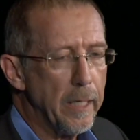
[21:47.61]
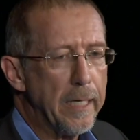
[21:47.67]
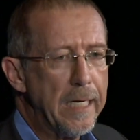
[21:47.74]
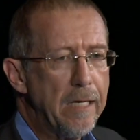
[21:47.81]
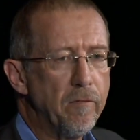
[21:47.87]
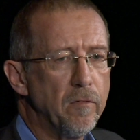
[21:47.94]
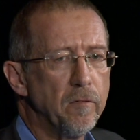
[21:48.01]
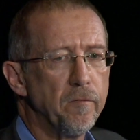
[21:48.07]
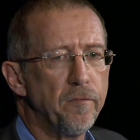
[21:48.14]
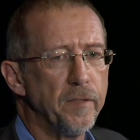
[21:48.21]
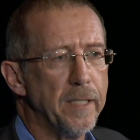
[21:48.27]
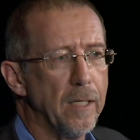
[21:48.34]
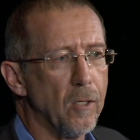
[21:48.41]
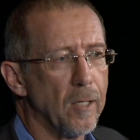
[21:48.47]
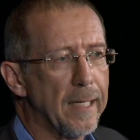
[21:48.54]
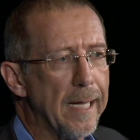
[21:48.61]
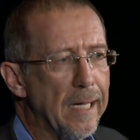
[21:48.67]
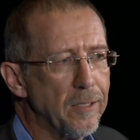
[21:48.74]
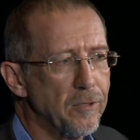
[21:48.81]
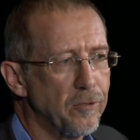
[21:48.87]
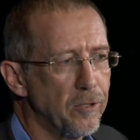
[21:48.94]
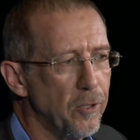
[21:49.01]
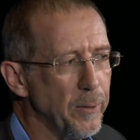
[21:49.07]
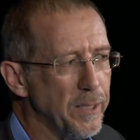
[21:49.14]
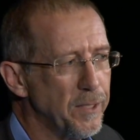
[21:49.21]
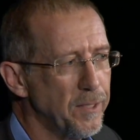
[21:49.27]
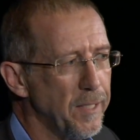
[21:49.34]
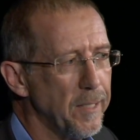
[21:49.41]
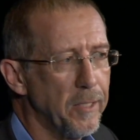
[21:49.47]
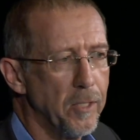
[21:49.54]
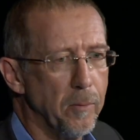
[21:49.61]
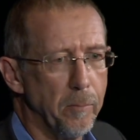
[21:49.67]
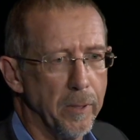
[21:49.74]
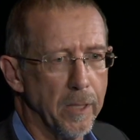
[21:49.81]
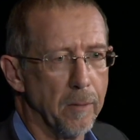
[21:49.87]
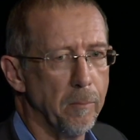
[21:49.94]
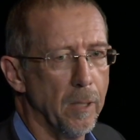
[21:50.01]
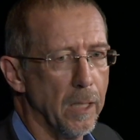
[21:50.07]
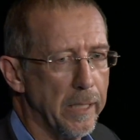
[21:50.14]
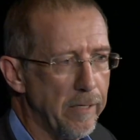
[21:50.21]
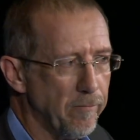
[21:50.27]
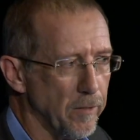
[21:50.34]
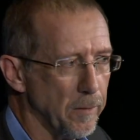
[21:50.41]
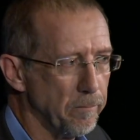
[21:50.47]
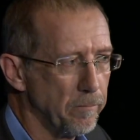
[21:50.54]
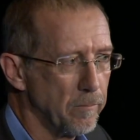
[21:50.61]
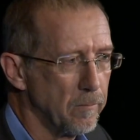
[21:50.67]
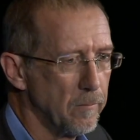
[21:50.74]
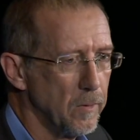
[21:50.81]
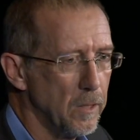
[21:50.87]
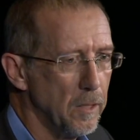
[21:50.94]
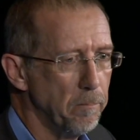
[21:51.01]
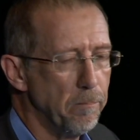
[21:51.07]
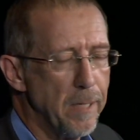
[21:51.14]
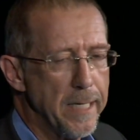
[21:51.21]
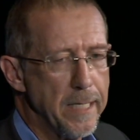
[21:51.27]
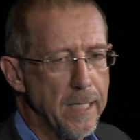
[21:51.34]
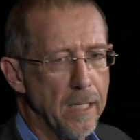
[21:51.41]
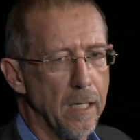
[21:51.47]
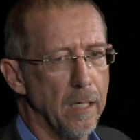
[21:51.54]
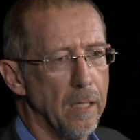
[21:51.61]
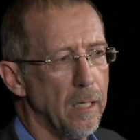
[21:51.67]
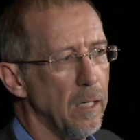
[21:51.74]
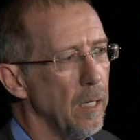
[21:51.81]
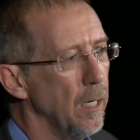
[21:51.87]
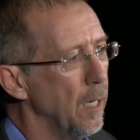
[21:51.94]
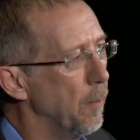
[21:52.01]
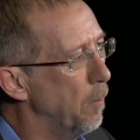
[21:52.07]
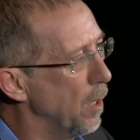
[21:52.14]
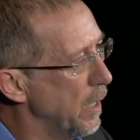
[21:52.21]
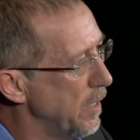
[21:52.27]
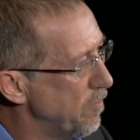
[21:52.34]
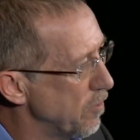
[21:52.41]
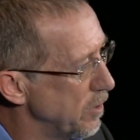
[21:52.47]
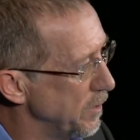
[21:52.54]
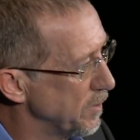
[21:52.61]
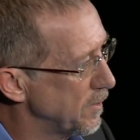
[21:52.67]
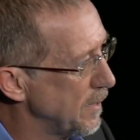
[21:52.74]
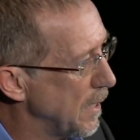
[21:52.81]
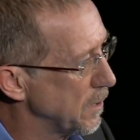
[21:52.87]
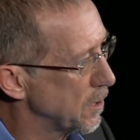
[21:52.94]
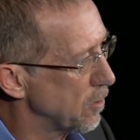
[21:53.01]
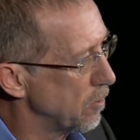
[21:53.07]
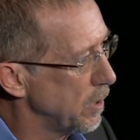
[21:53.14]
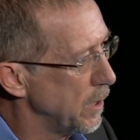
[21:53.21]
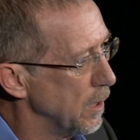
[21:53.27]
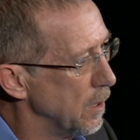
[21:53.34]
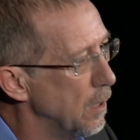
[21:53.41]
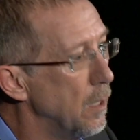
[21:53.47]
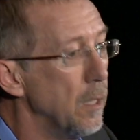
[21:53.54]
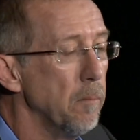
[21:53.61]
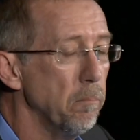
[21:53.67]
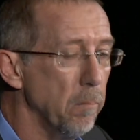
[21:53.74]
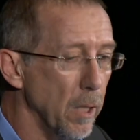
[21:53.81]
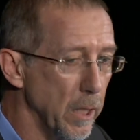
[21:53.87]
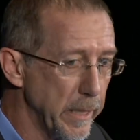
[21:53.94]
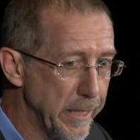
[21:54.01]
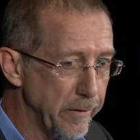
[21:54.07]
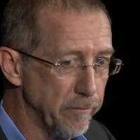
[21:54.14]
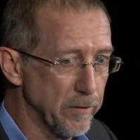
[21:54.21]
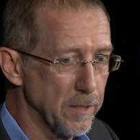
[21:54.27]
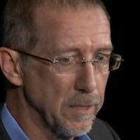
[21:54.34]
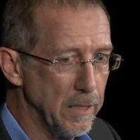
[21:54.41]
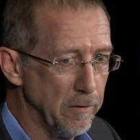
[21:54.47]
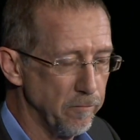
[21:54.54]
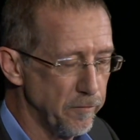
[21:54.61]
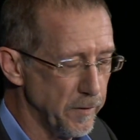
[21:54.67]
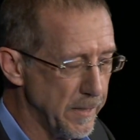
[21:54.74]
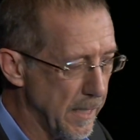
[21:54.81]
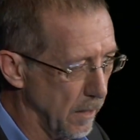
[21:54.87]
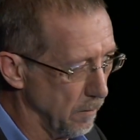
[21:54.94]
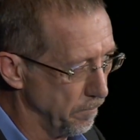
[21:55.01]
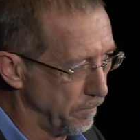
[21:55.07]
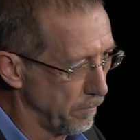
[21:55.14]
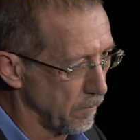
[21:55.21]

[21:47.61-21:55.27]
Even Fidel Castro is said to be a believer, and many a believer in Santeria believes in Fidel.